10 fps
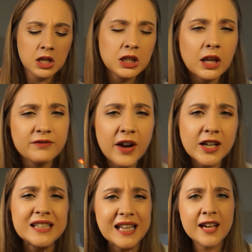
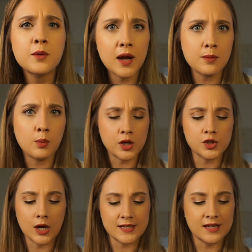very lightweight
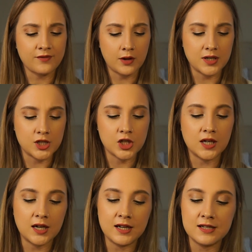moisturizing
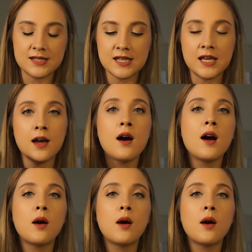foundation, and it is the